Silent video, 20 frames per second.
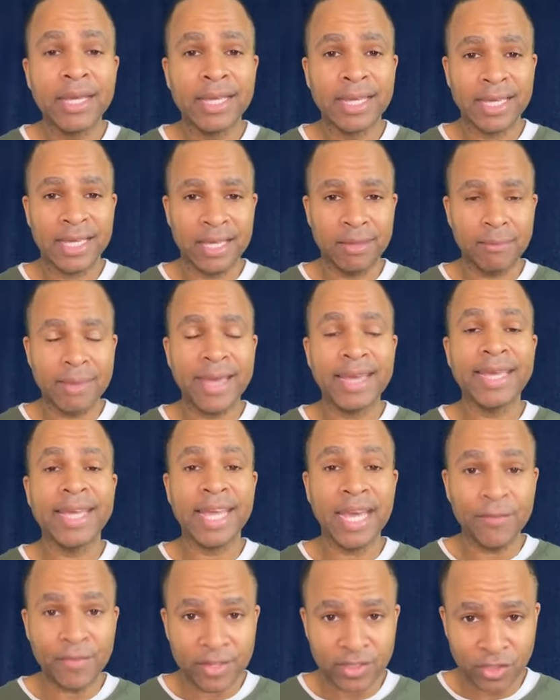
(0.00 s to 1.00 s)
he may
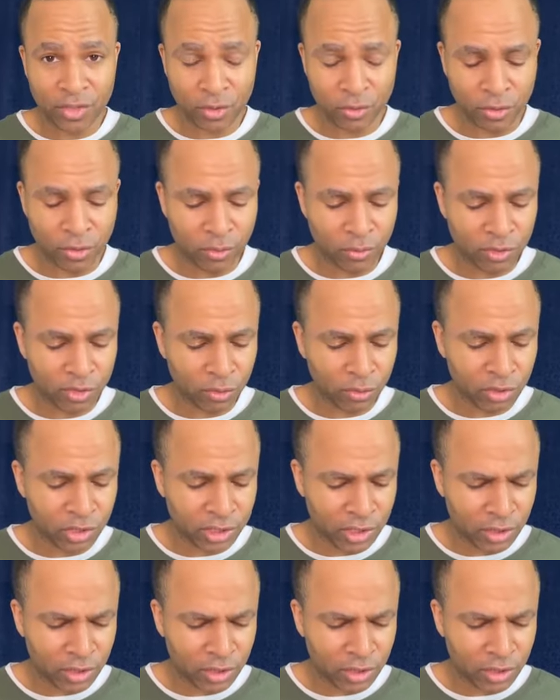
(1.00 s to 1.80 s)
give it to you. So